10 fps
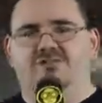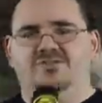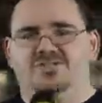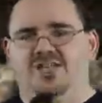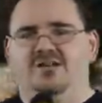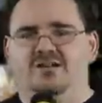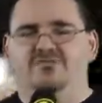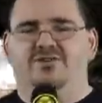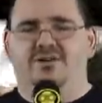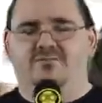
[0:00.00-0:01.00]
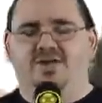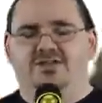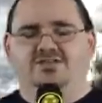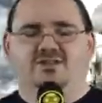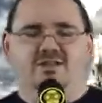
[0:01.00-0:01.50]
of a second off their
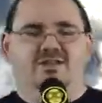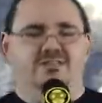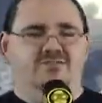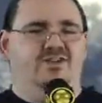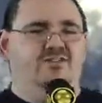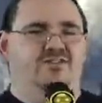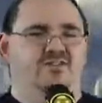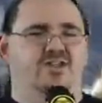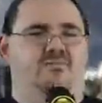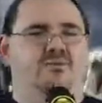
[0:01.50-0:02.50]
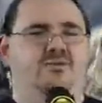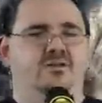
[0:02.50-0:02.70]
apex. They've got their game.